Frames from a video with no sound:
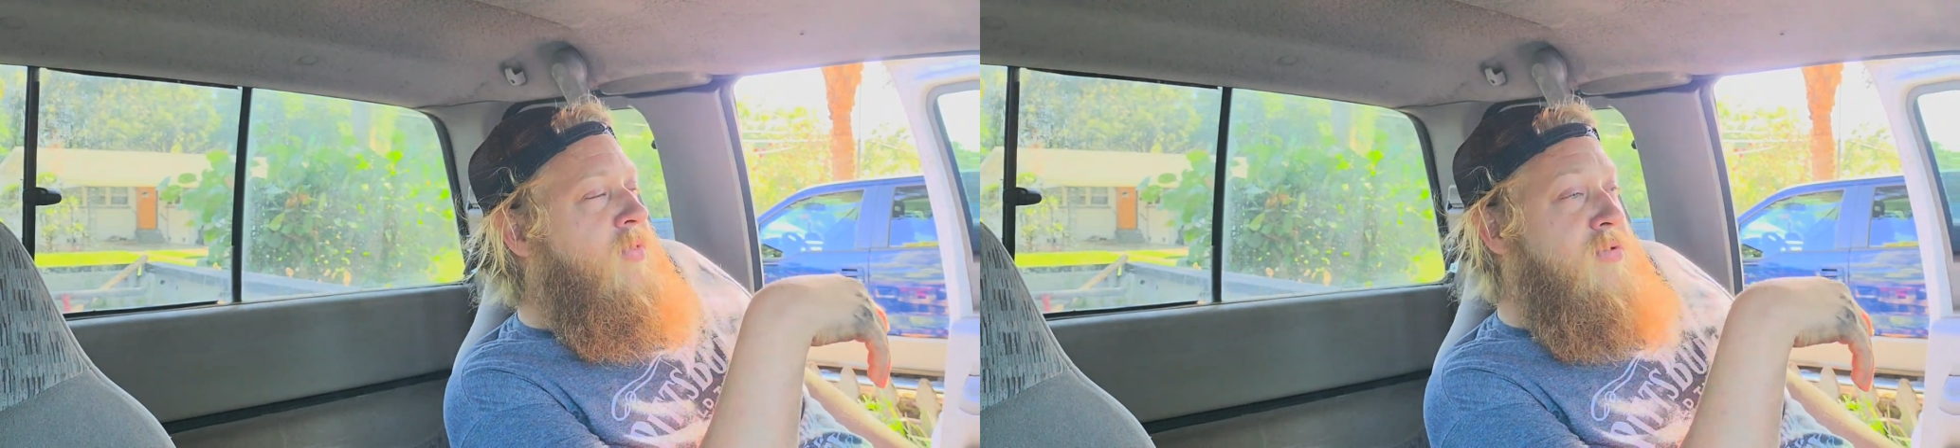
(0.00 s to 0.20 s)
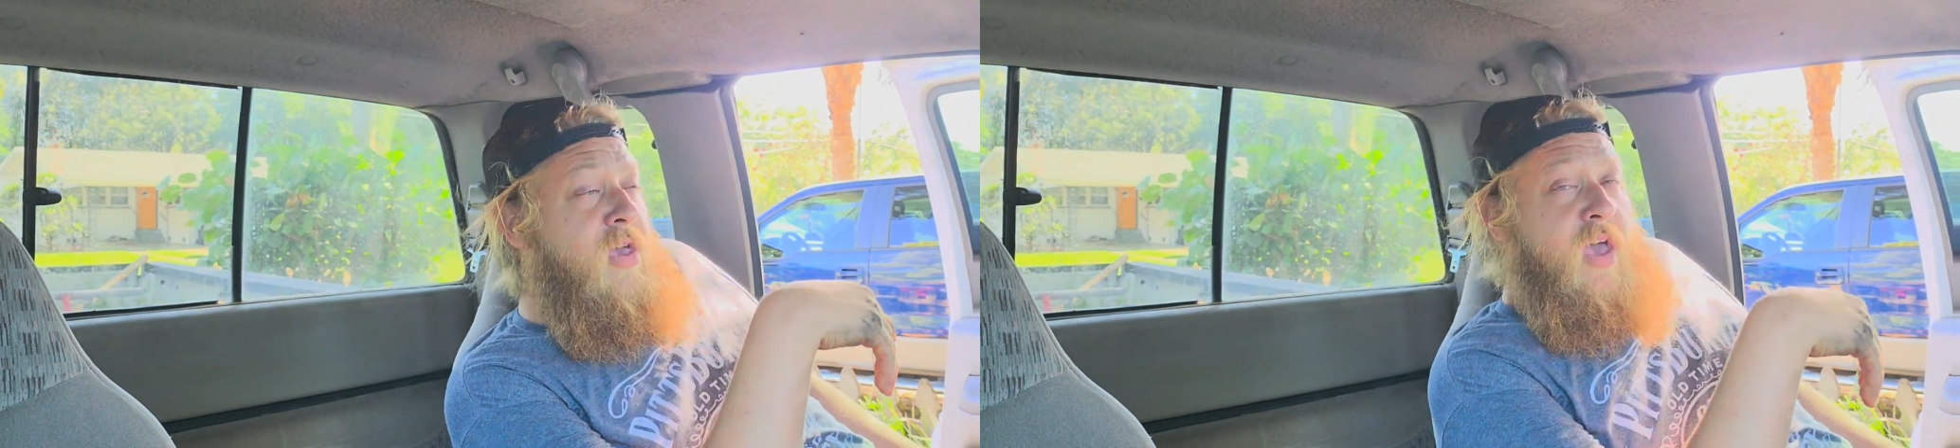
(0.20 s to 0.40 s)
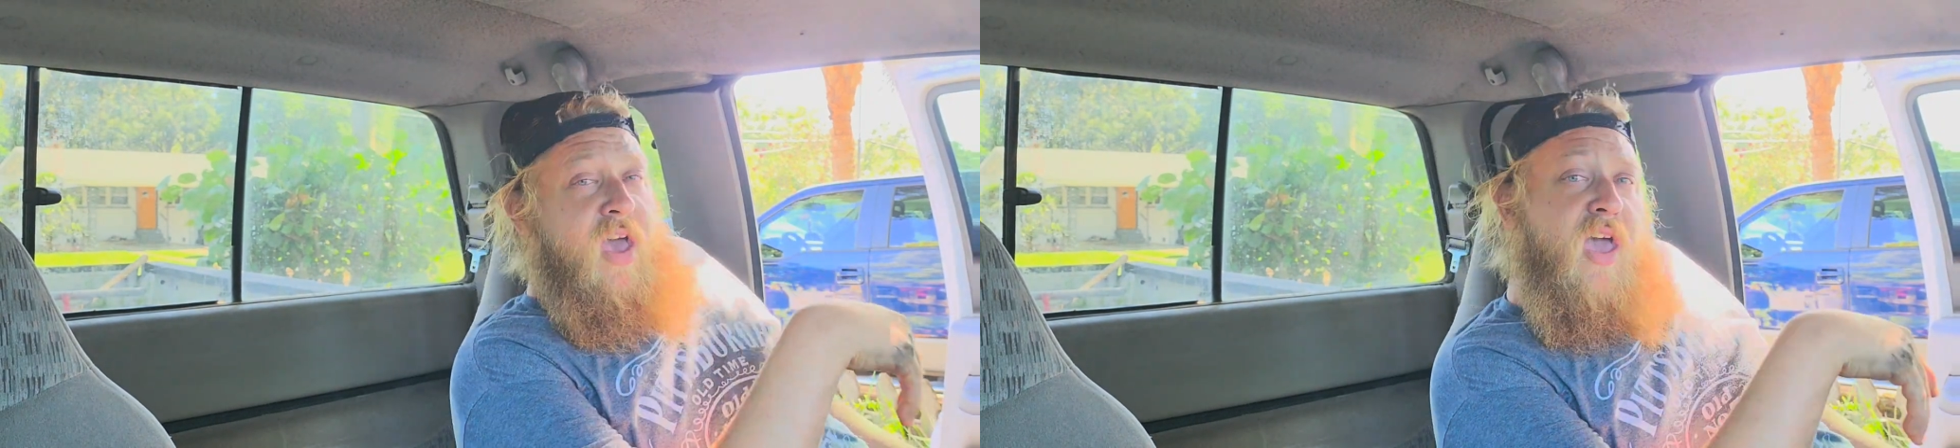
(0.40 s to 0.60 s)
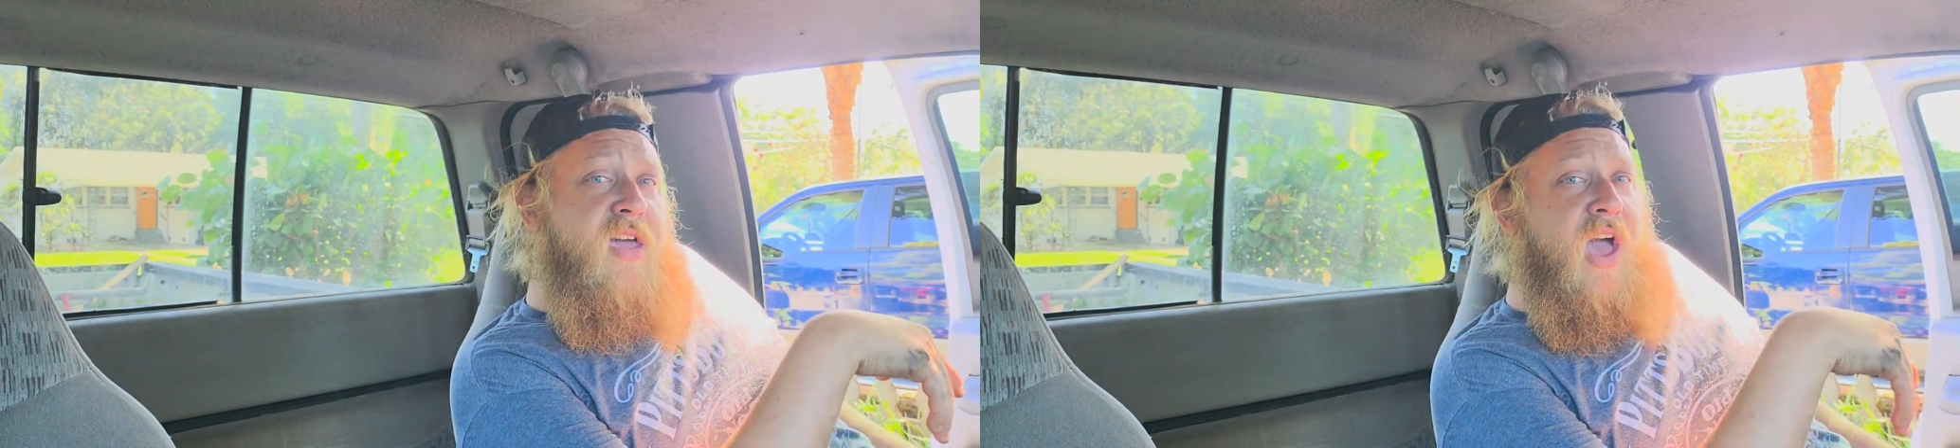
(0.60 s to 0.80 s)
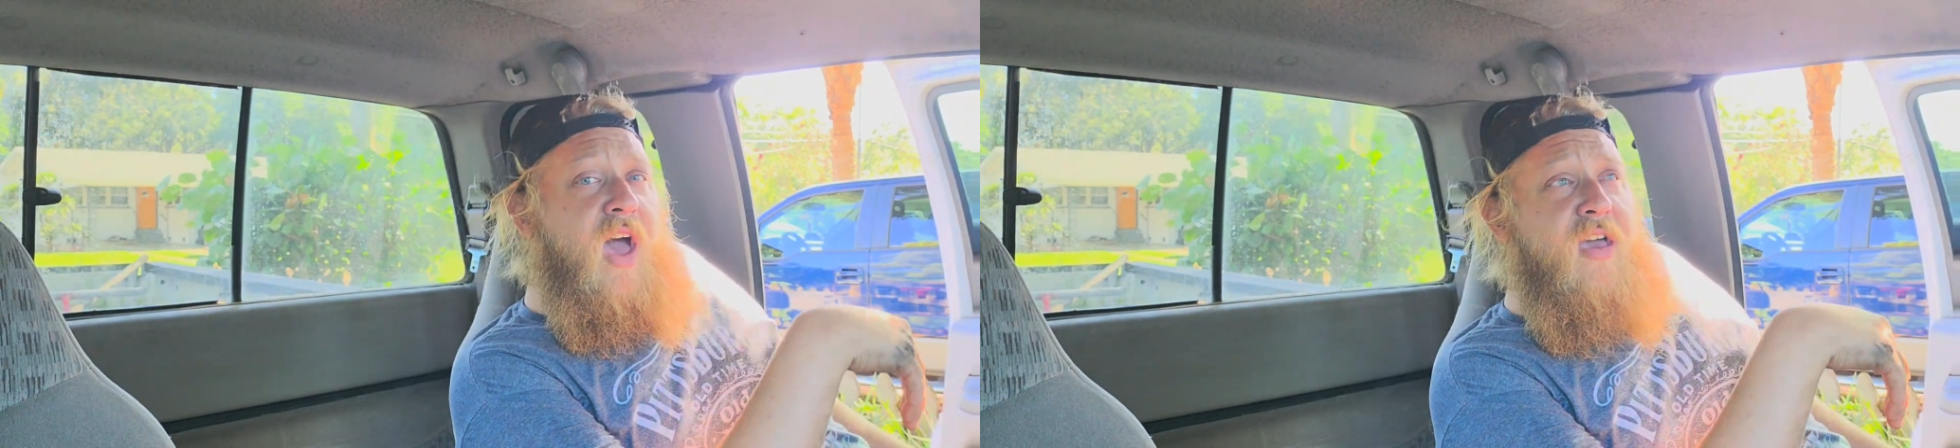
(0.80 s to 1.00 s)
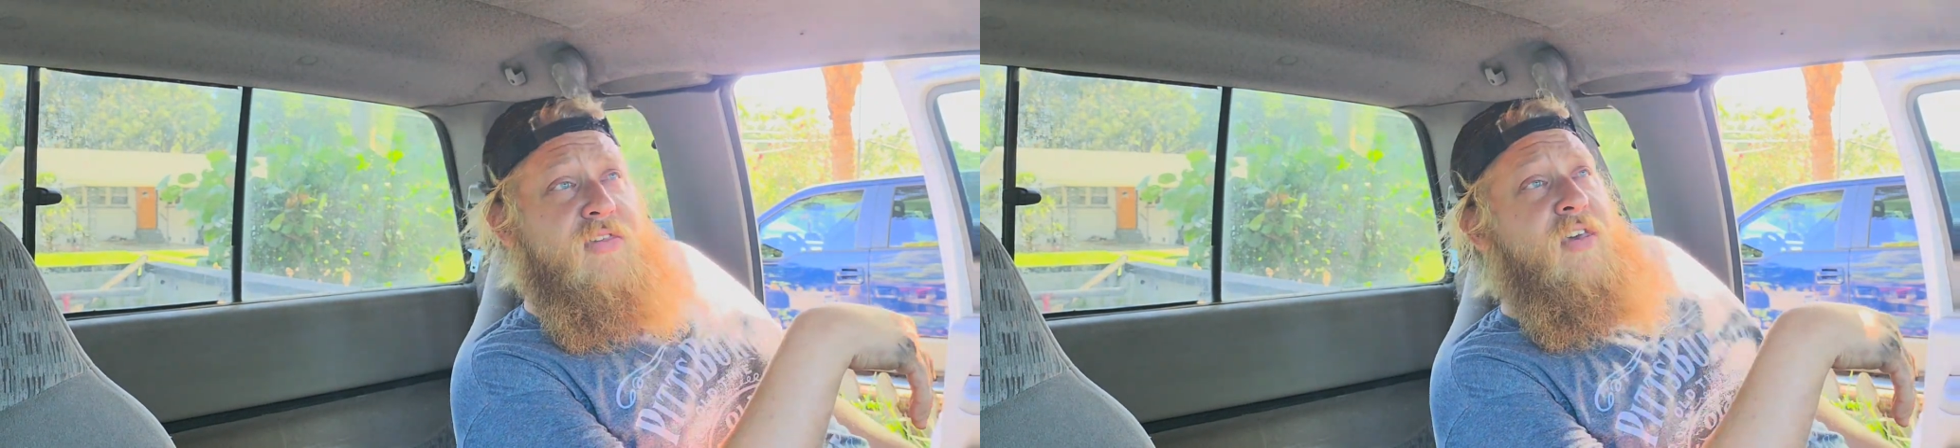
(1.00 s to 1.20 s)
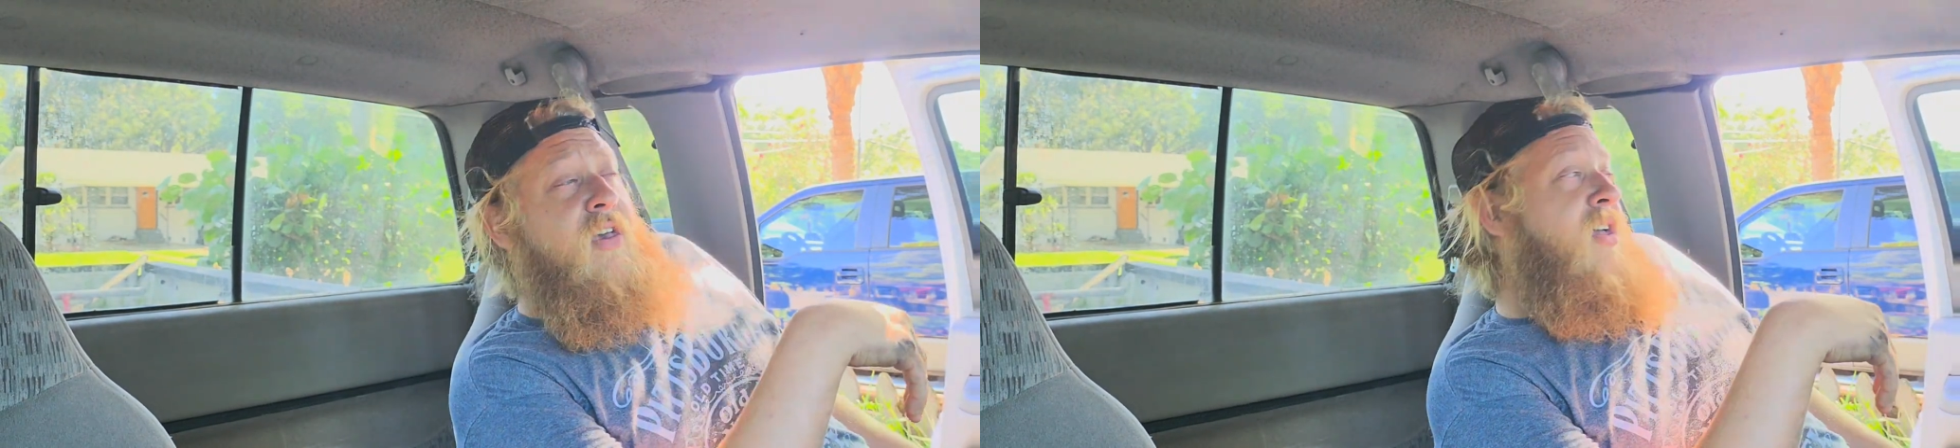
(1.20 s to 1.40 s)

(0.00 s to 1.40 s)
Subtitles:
of those, hey guys,